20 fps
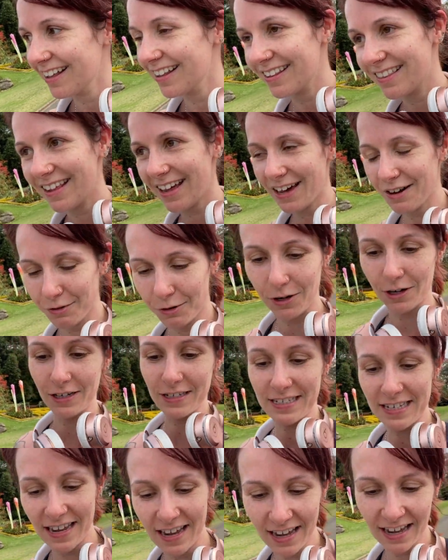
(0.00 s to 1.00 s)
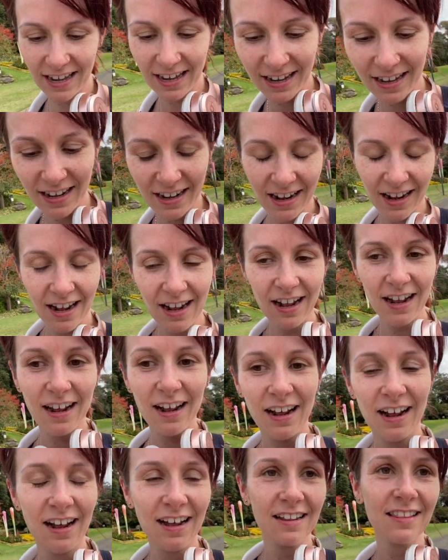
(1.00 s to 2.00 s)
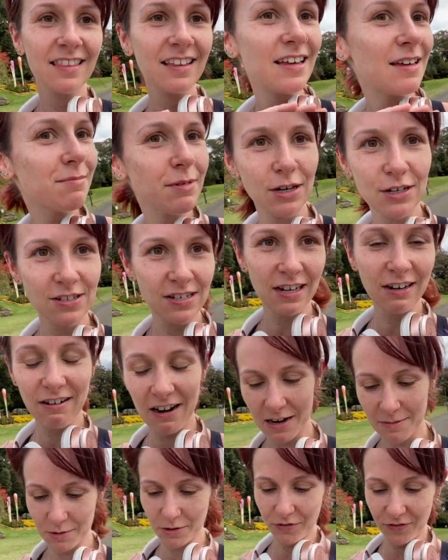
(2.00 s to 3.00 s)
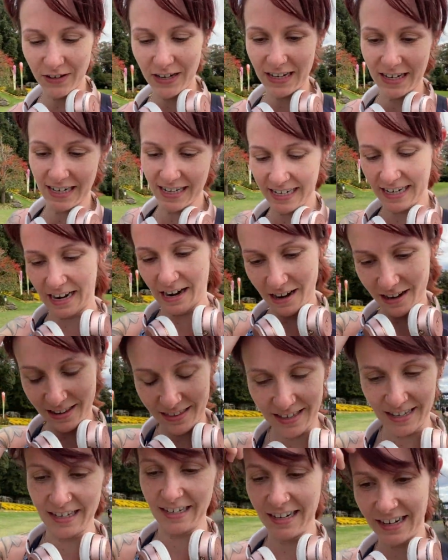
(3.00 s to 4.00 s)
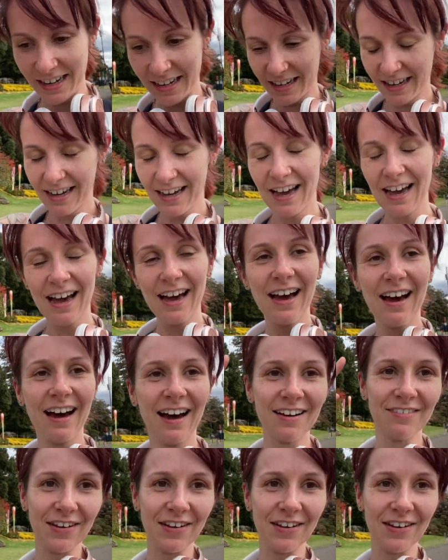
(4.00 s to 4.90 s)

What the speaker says: That was the most incredible feeling I think I've